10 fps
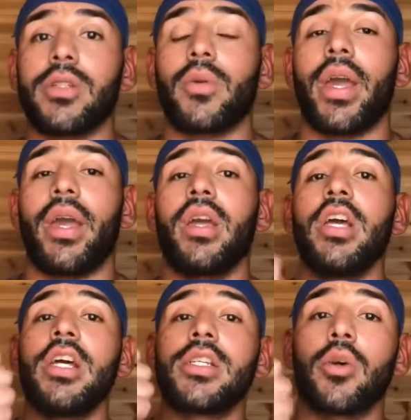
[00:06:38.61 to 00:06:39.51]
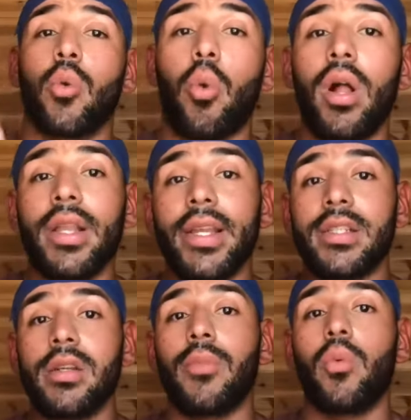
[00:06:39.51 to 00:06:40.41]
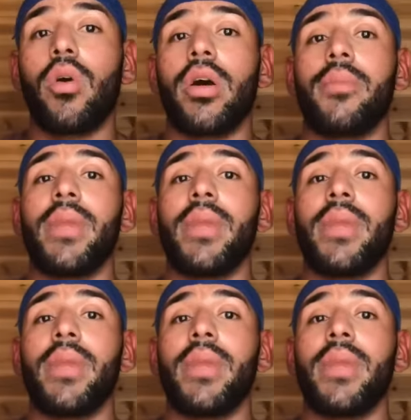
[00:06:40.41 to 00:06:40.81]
Okay, so quality is number one.